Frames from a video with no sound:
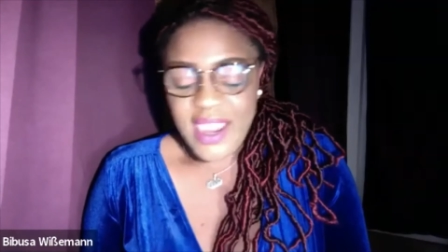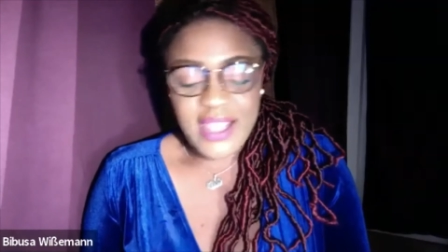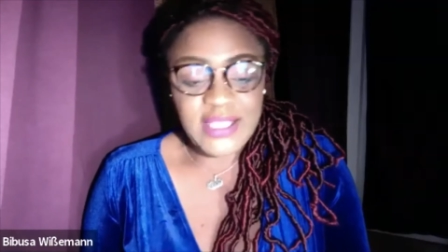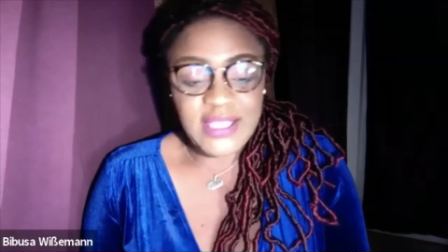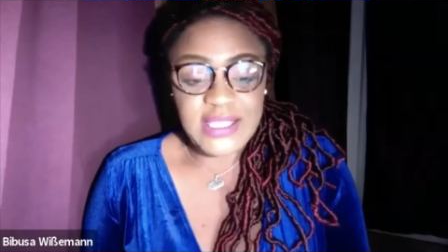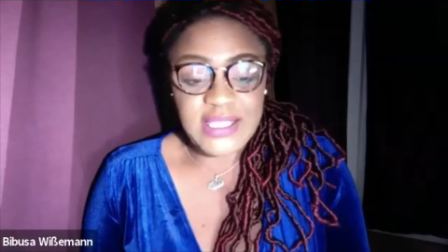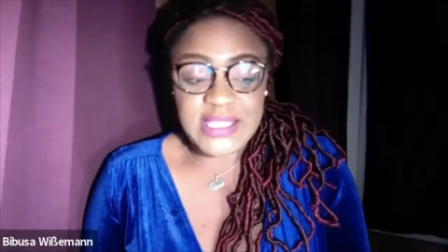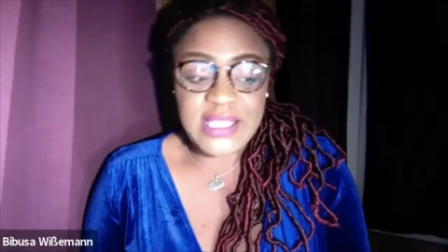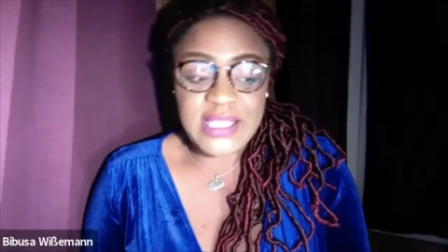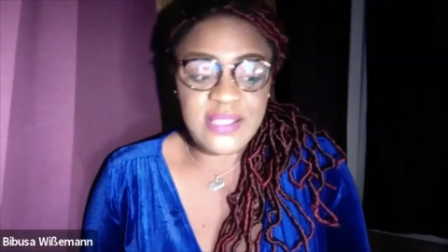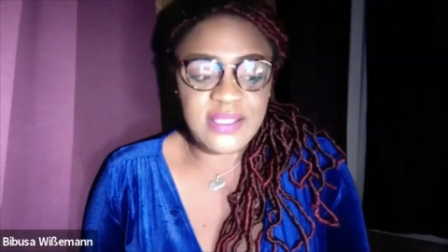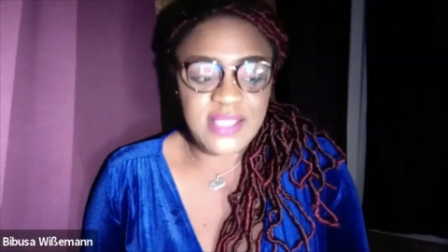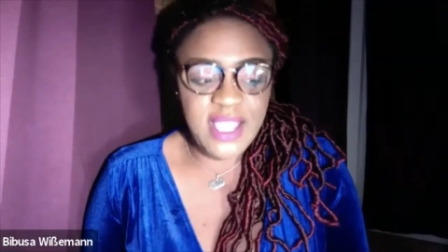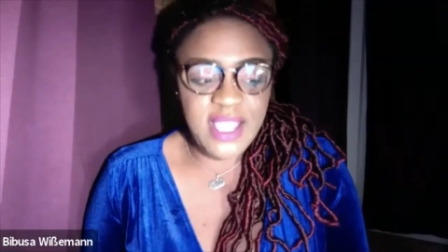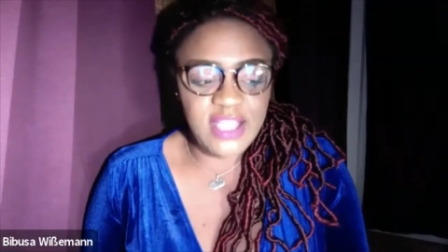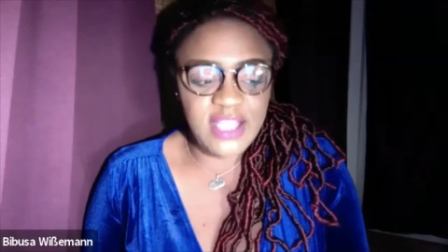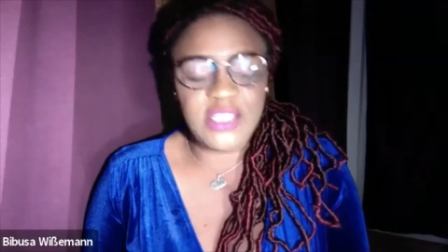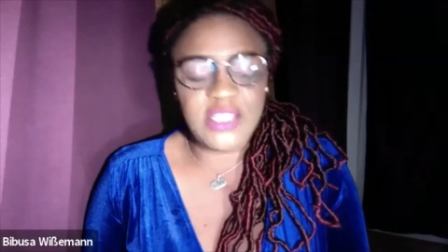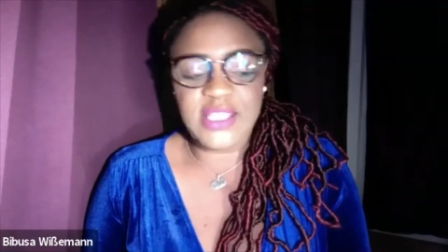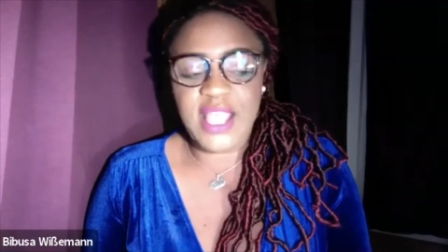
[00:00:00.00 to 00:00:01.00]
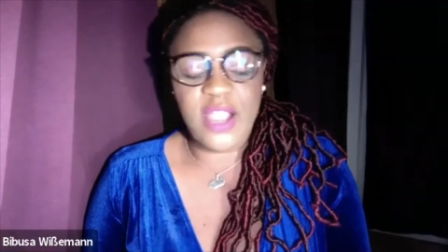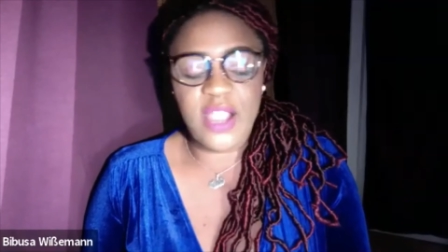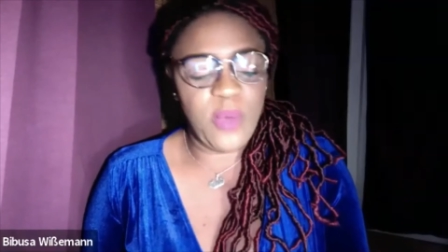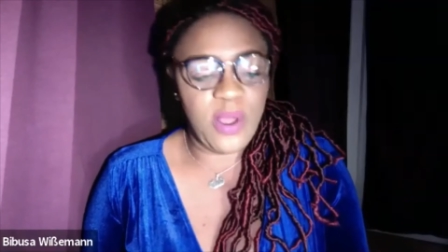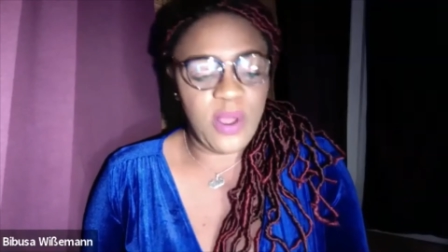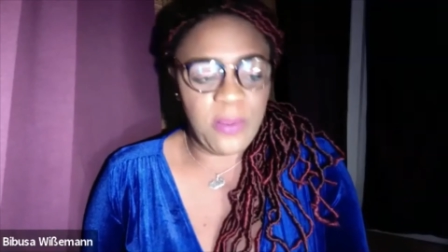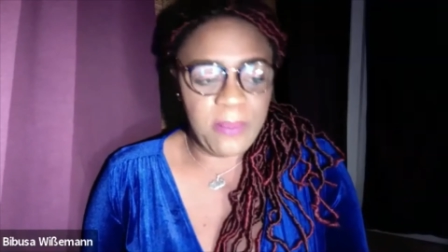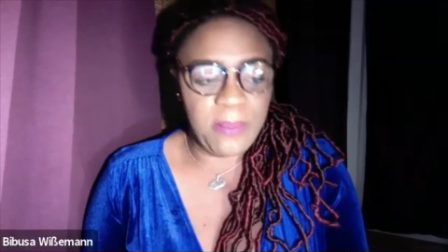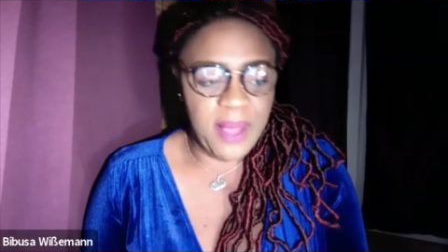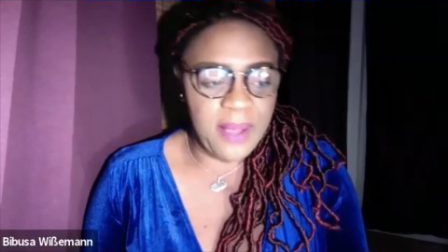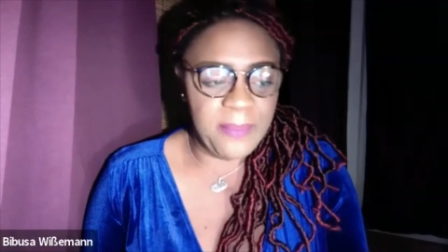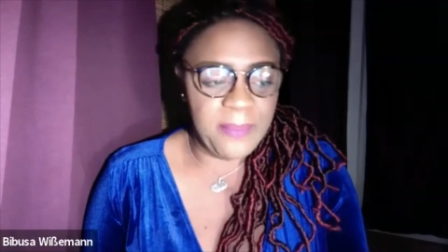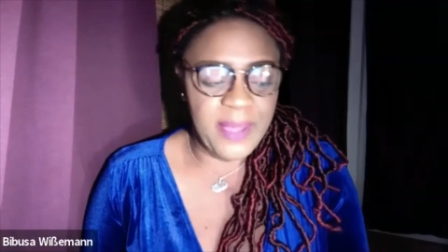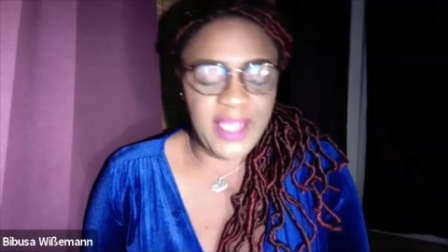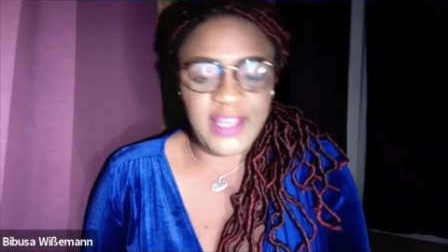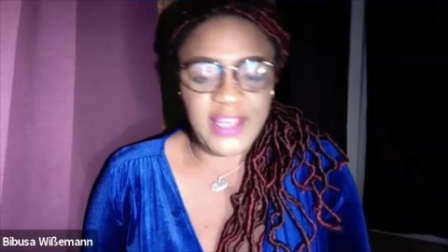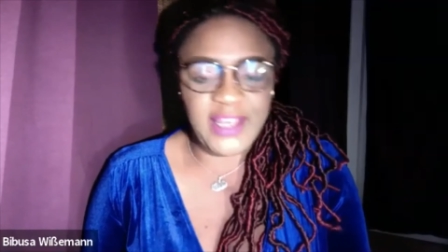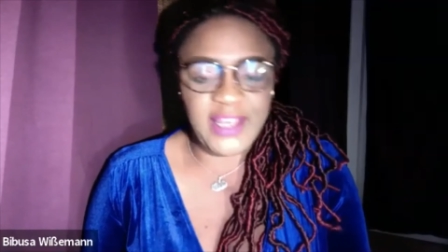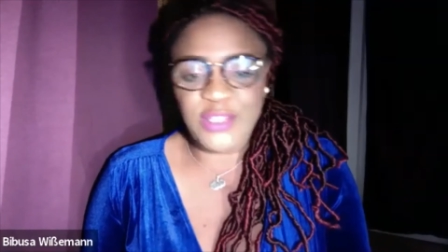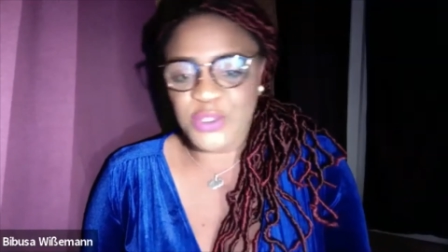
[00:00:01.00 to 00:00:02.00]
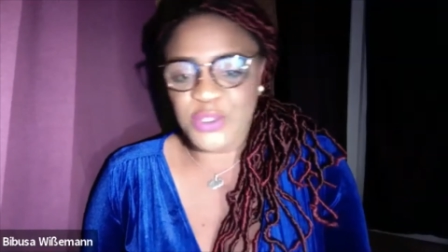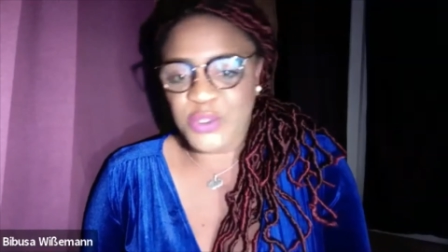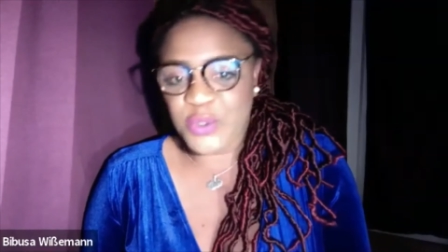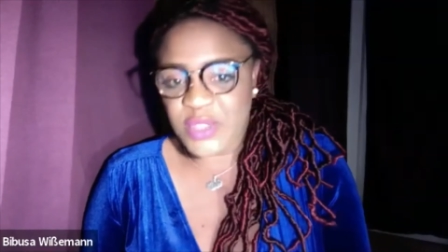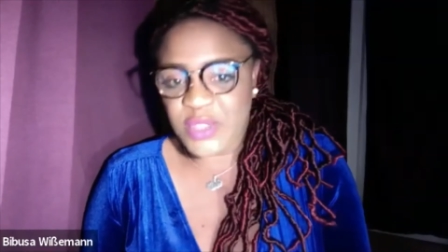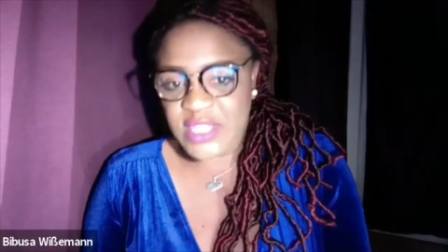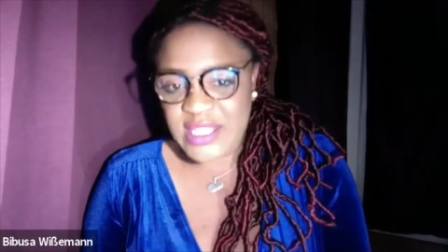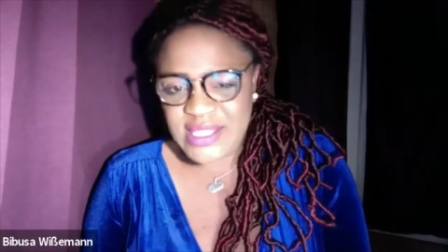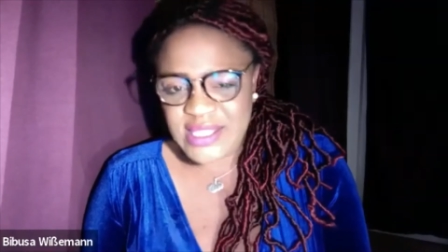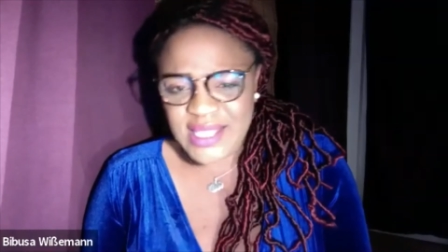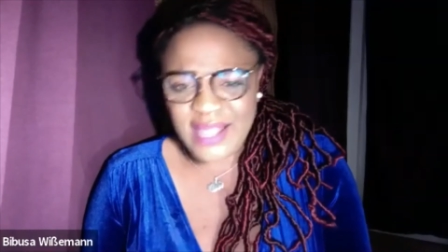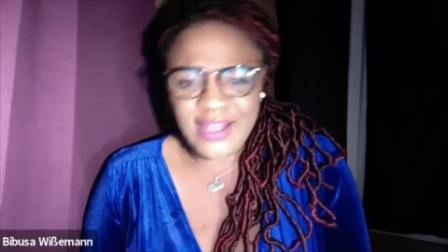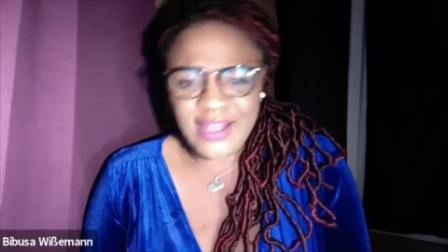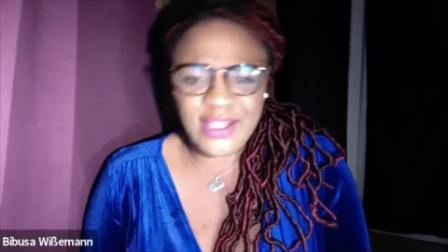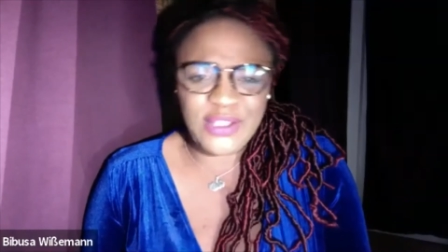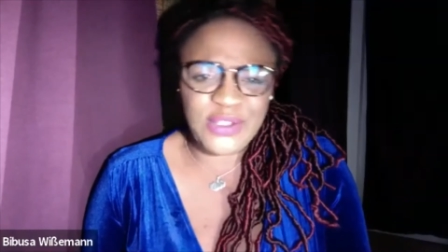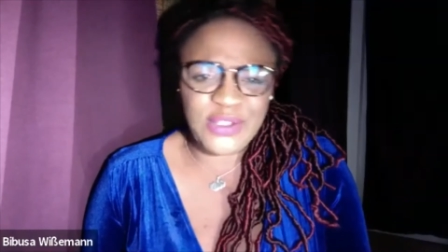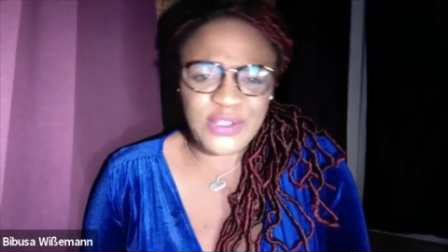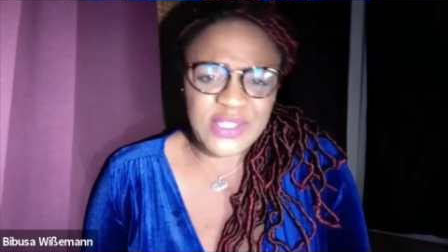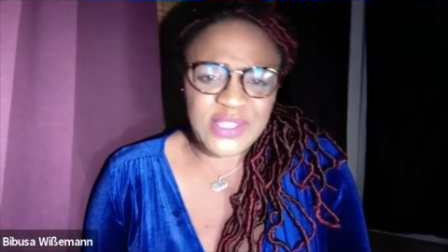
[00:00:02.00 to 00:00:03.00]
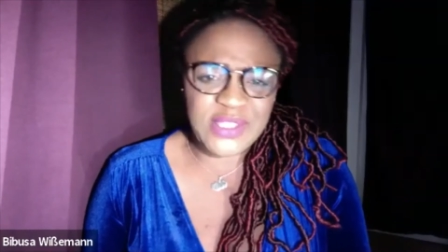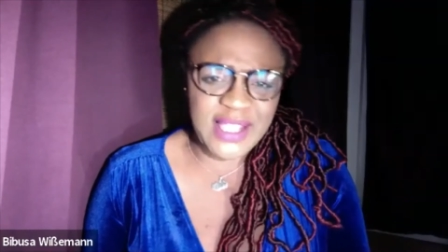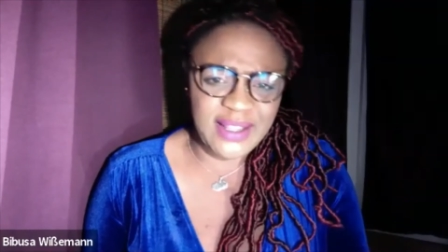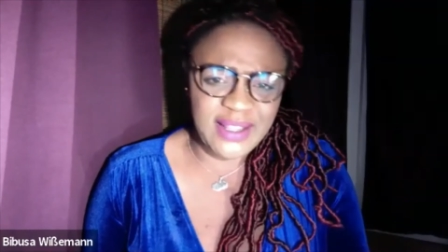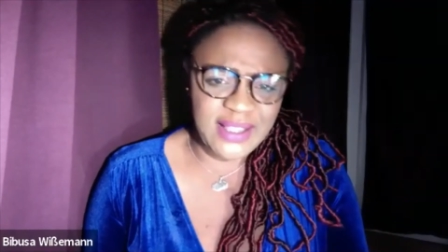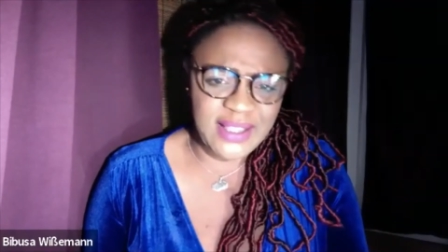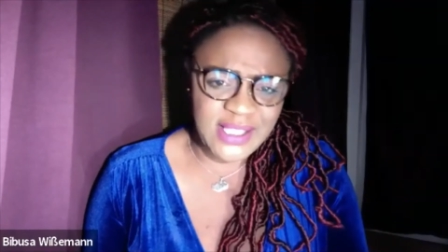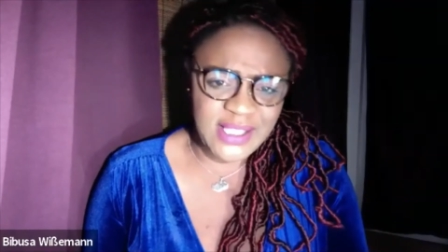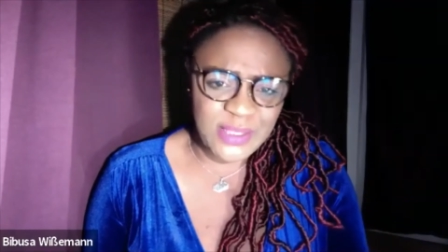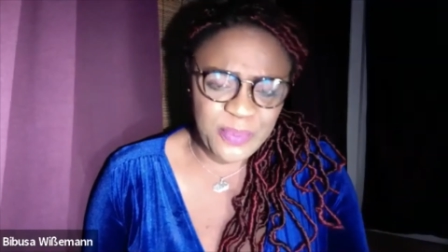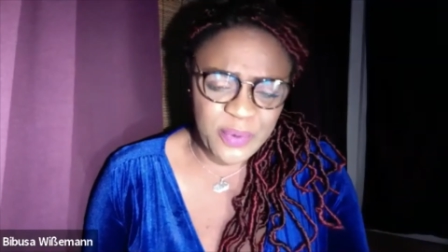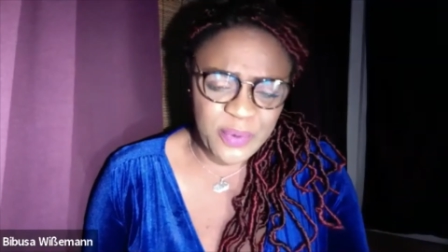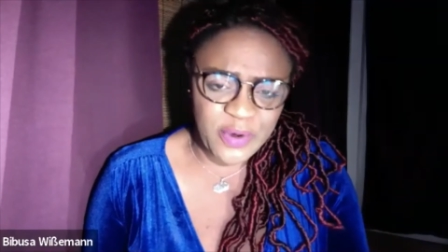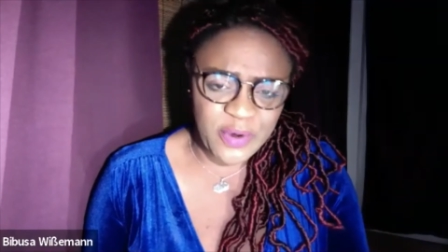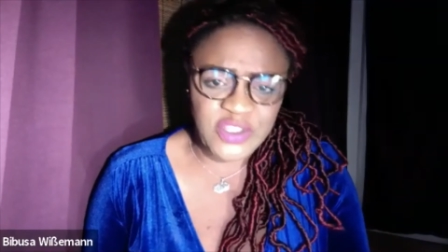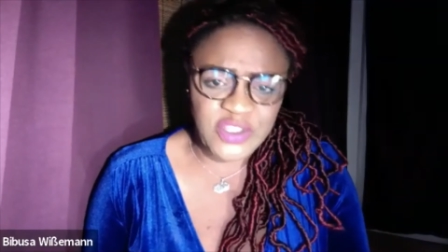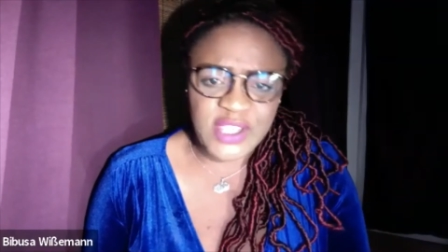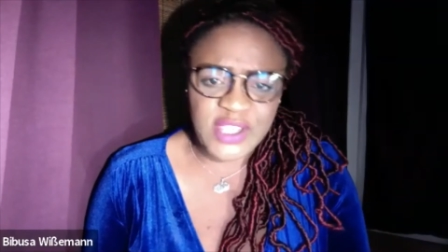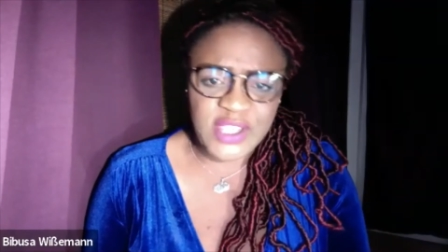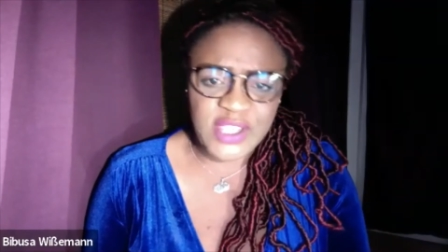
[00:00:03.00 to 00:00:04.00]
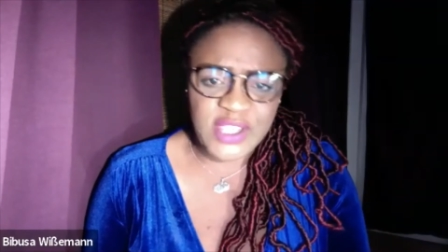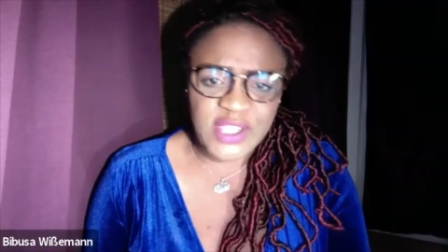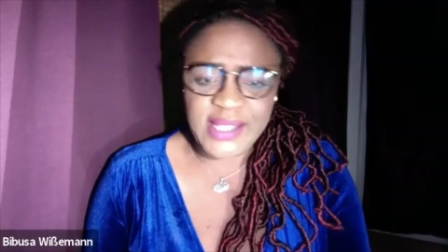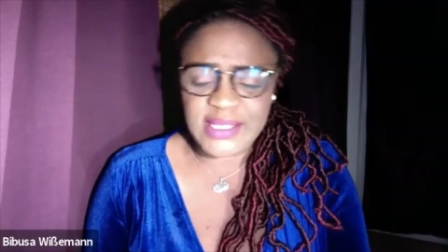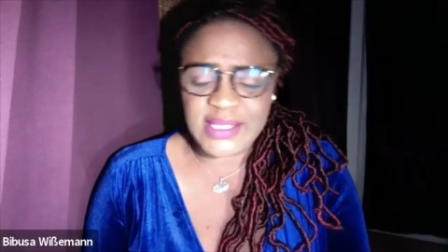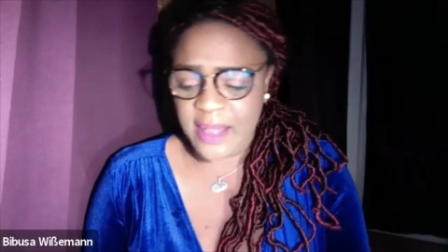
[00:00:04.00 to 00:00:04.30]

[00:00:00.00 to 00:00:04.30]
And since then, she's like, "Well, Mom, I need to do this. I need to start this project."